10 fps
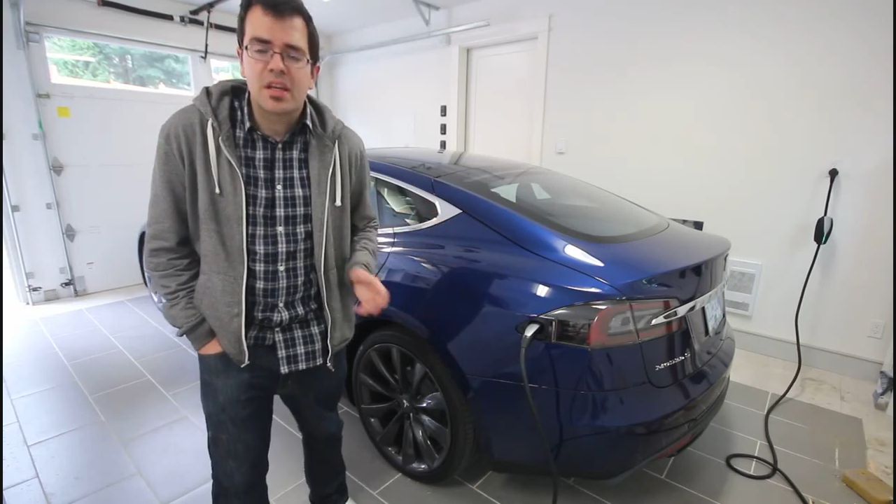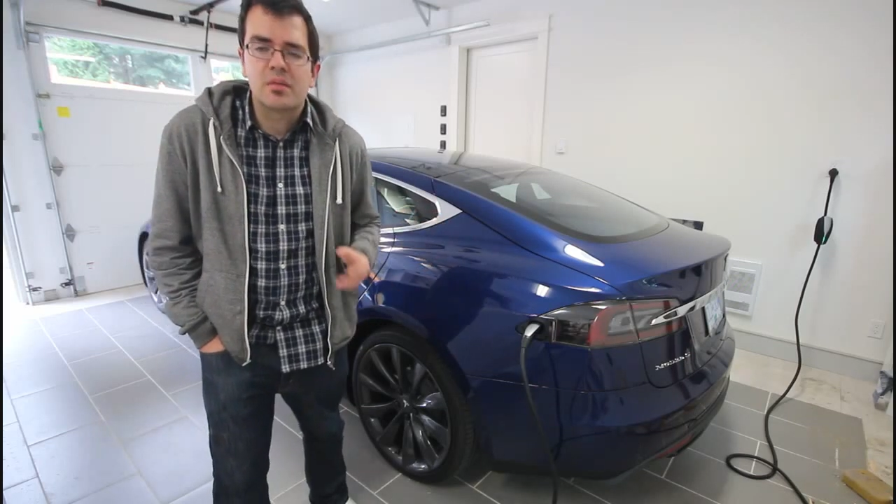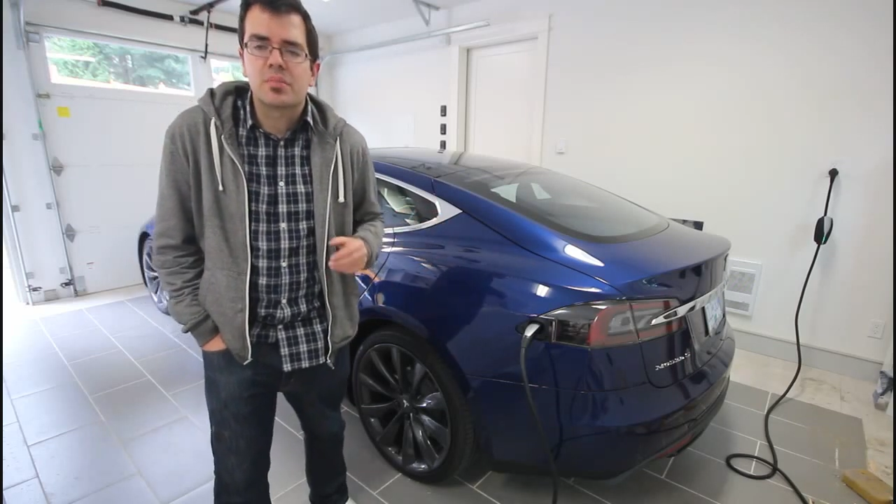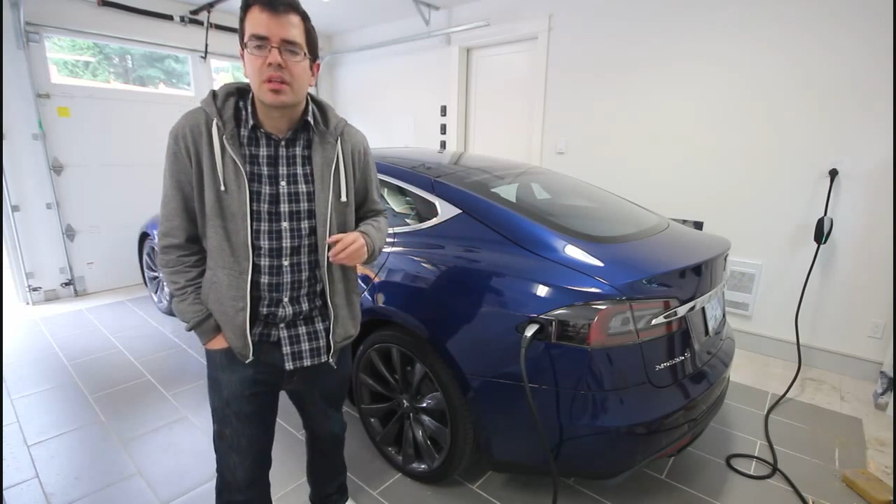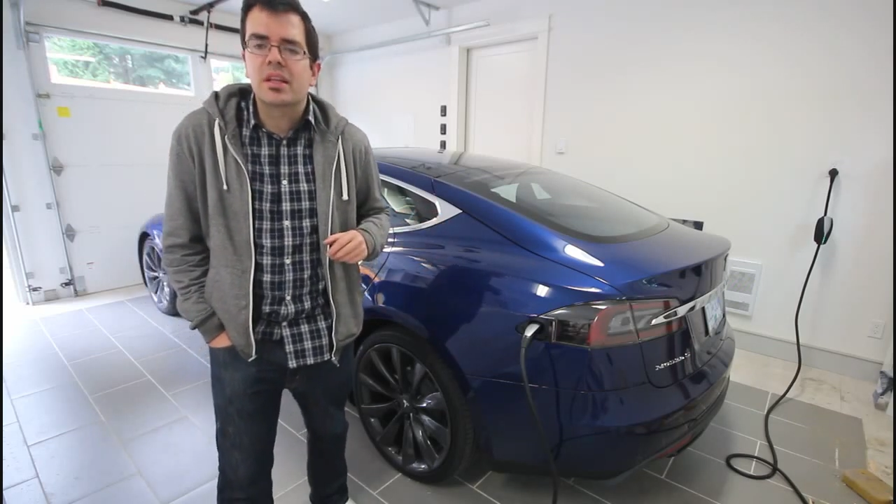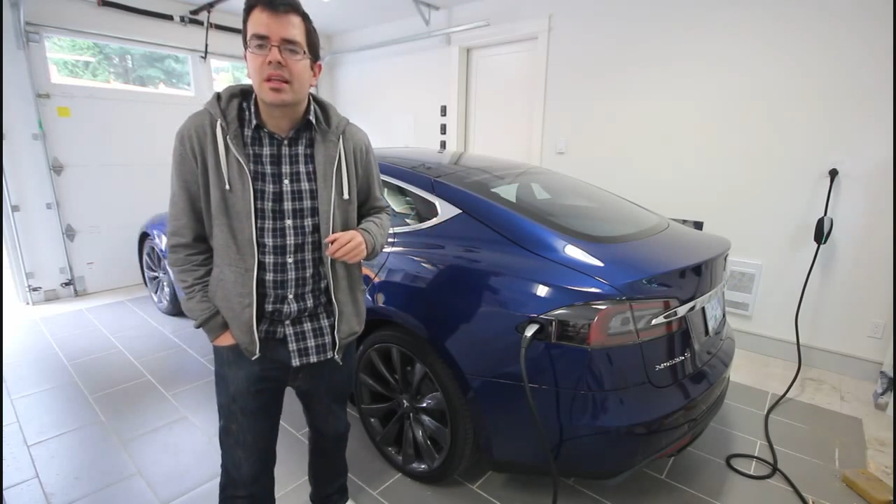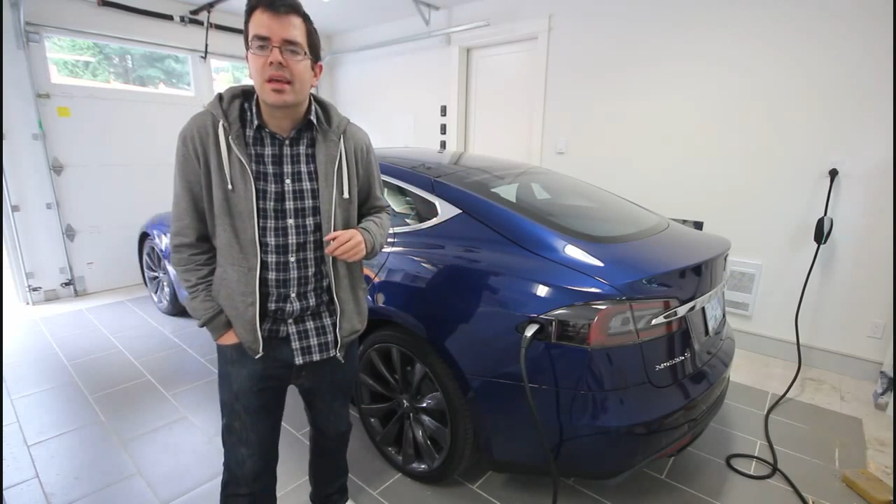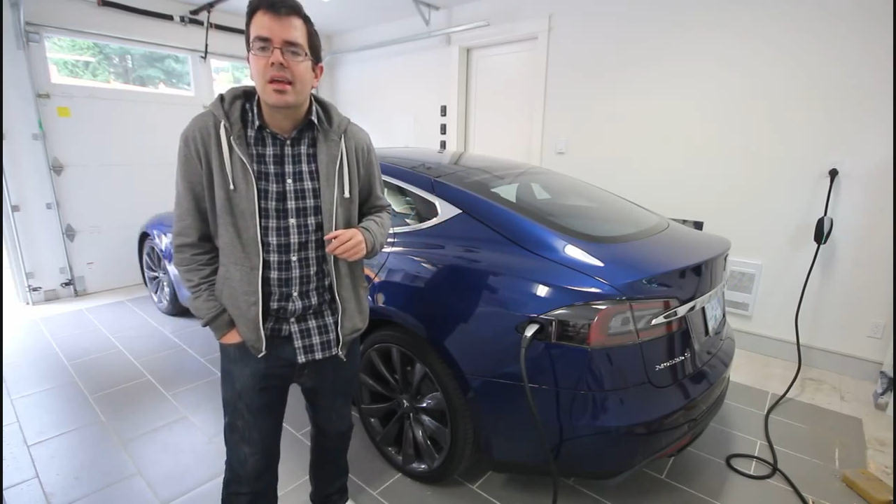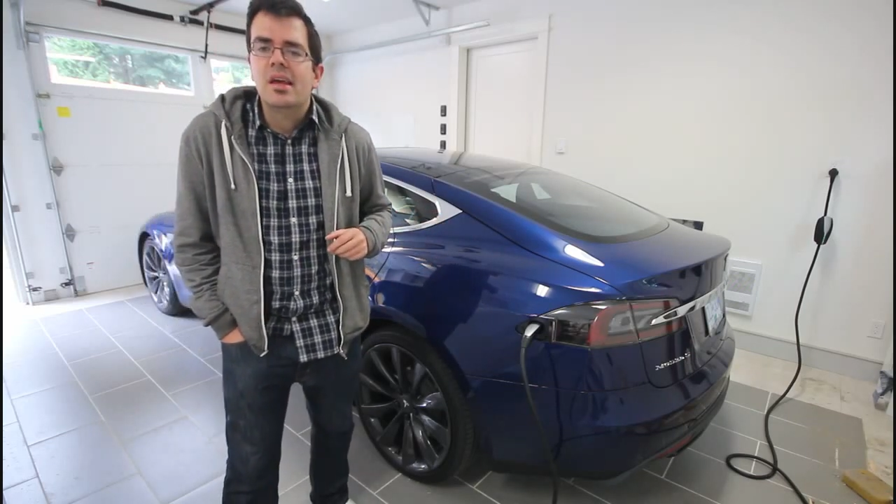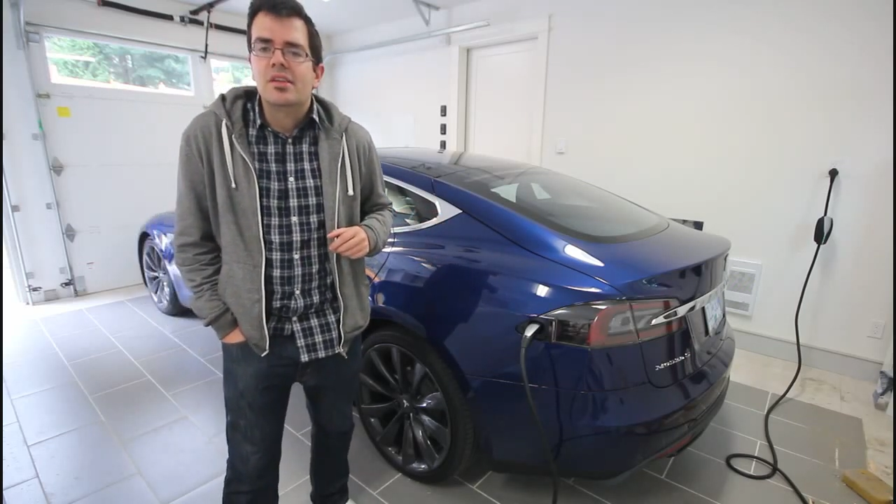it
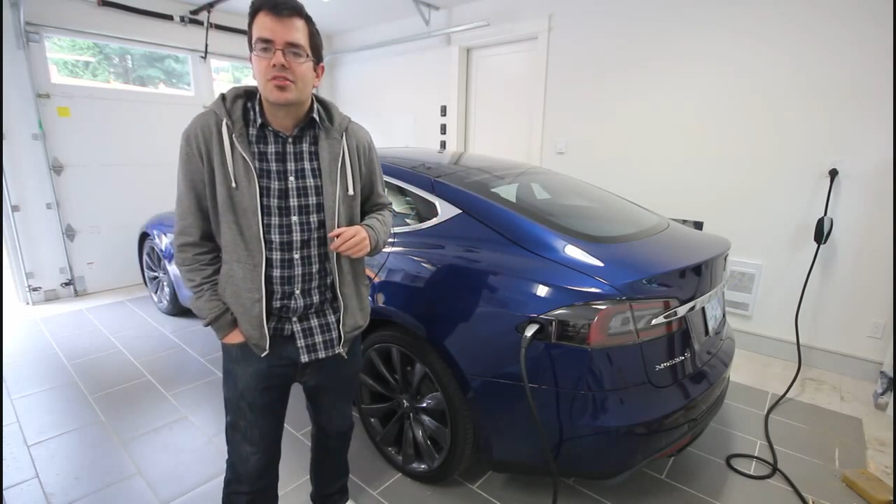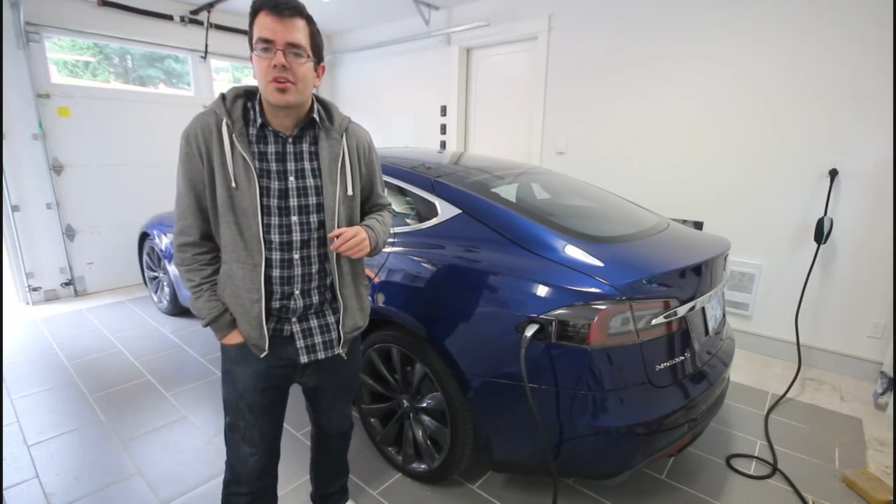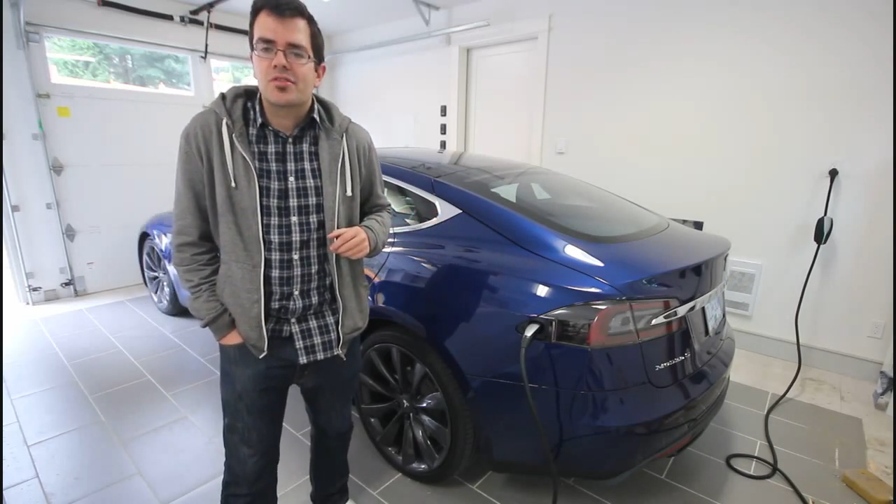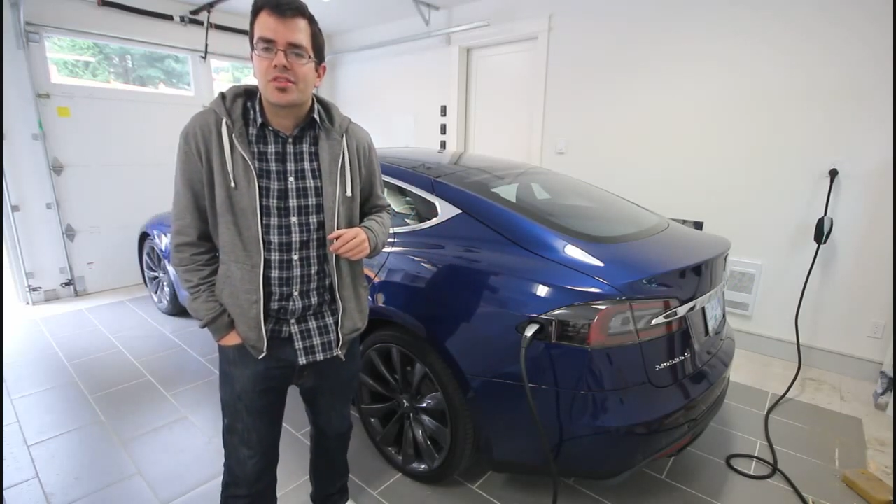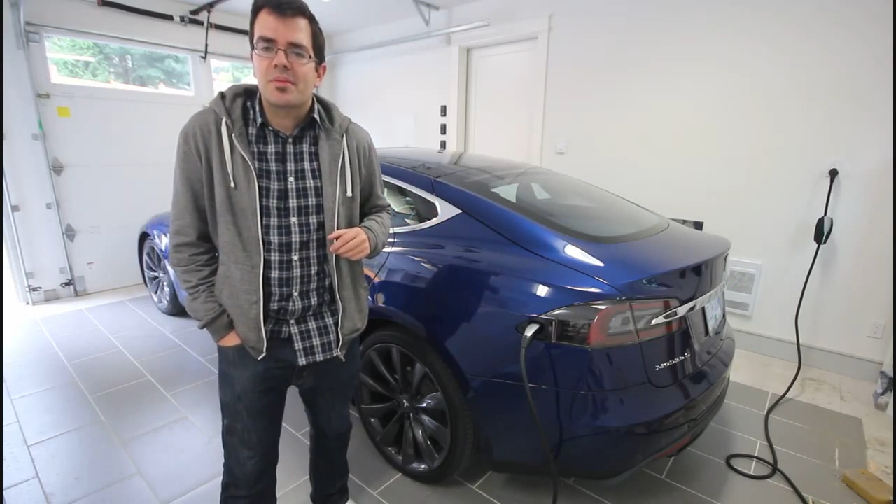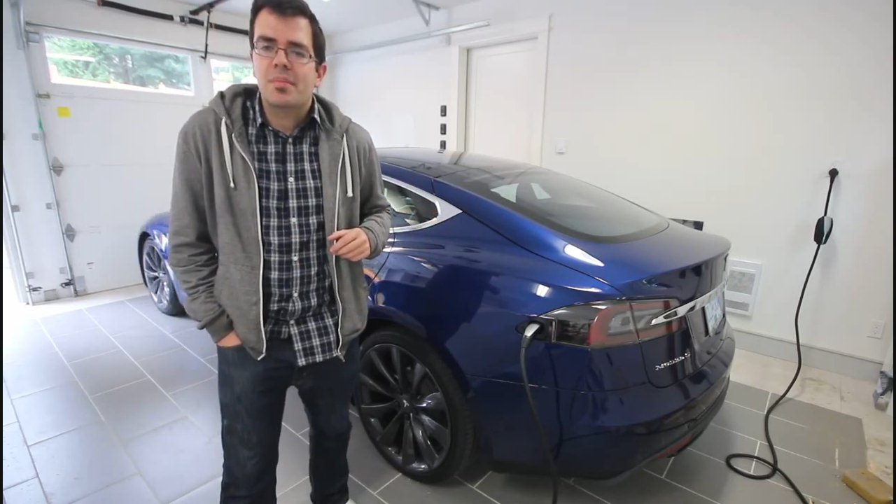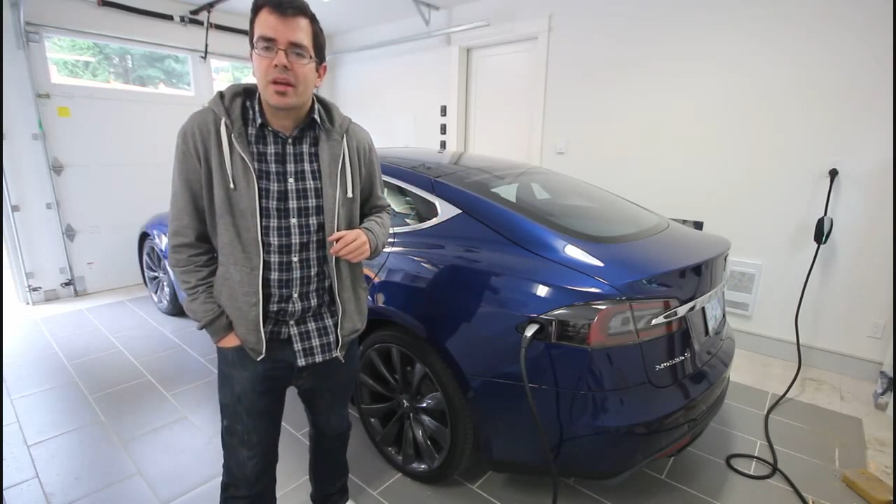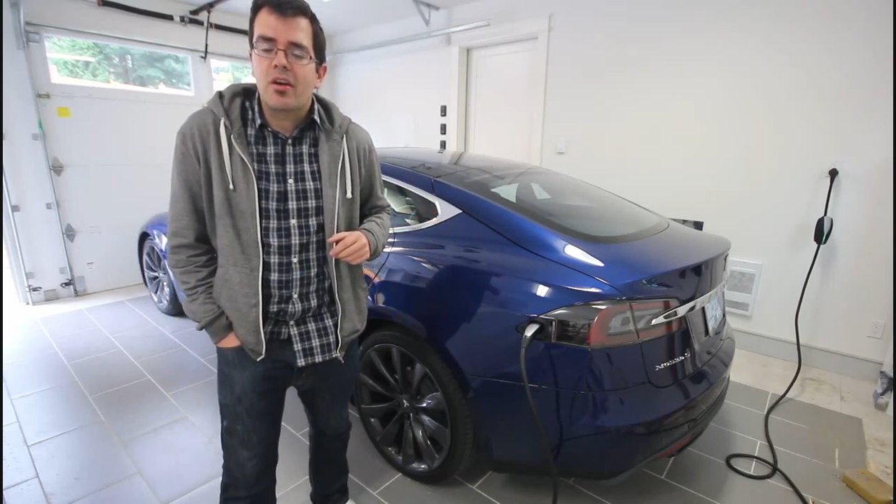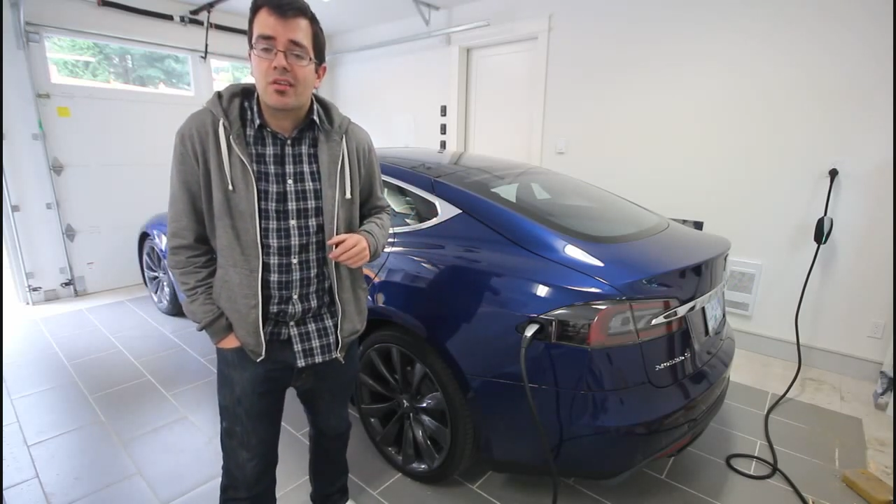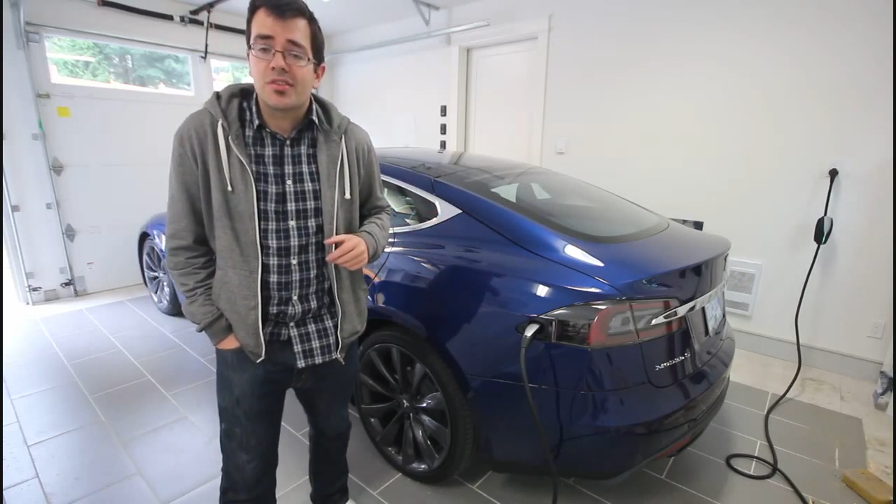completely charges up
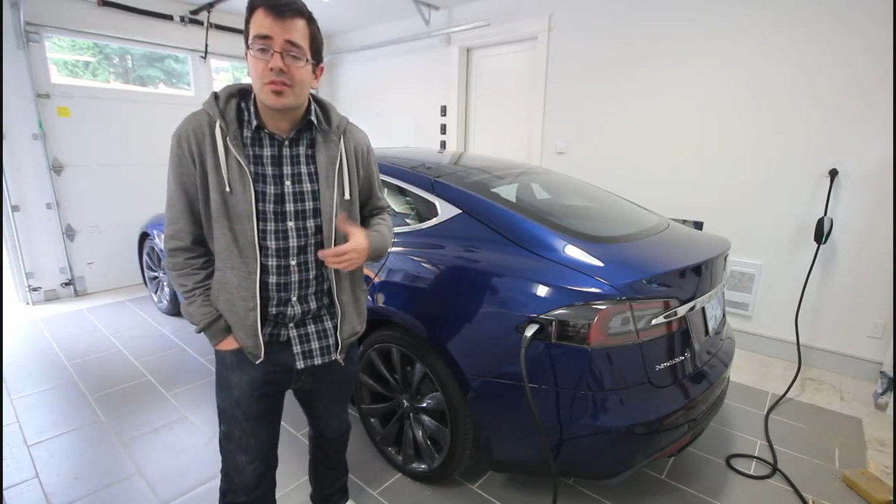my car.